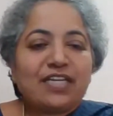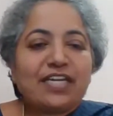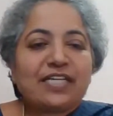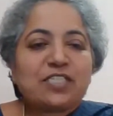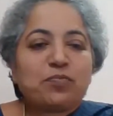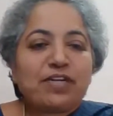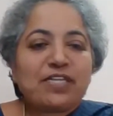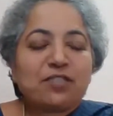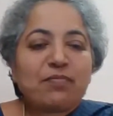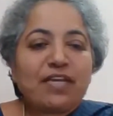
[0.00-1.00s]

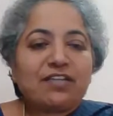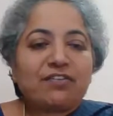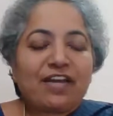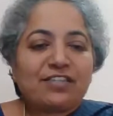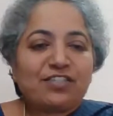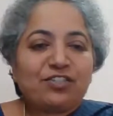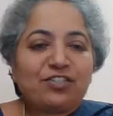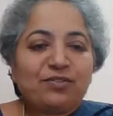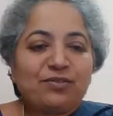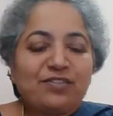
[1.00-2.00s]
express my
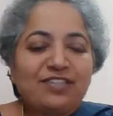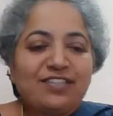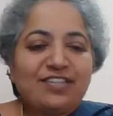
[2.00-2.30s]
gratitude